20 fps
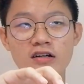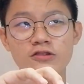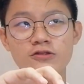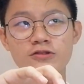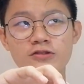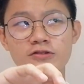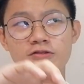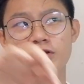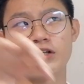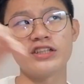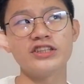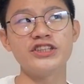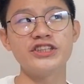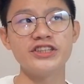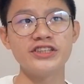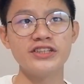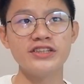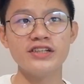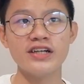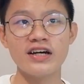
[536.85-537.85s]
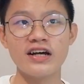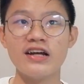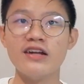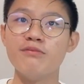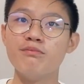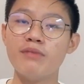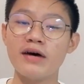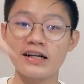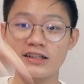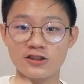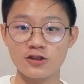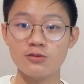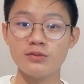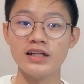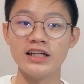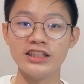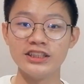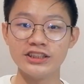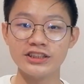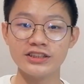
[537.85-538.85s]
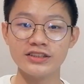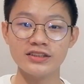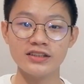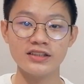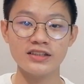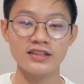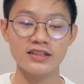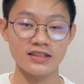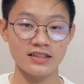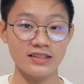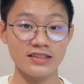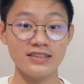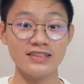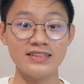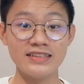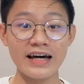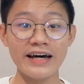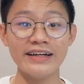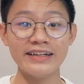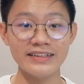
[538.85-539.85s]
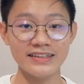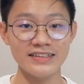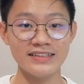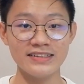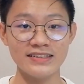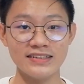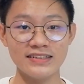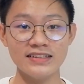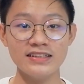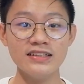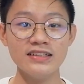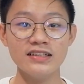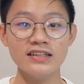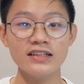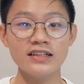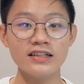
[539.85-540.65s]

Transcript: to Russia and back to Malaysia it's that easy